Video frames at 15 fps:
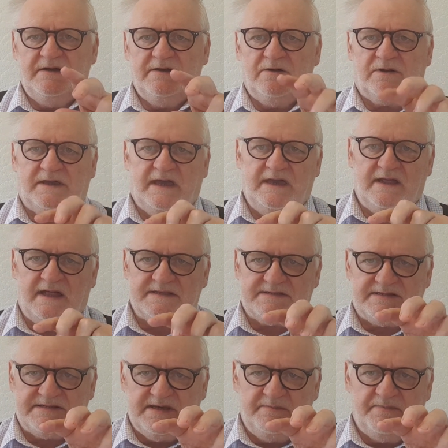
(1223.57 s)
Okay, as
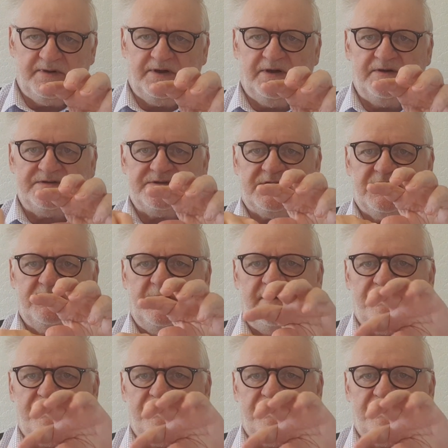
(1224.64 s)
the timber goes through, it